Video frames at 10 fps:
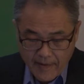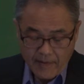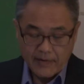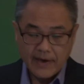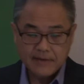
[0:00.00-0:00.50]

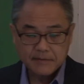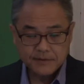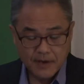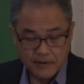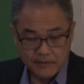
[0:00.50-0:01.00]
Okay,
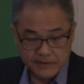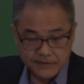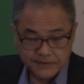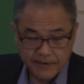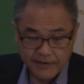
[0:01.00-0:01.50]
so this
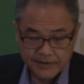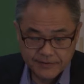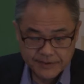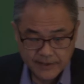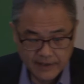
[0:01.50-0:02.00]
is very
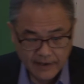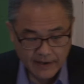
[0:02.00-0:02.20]
interesting.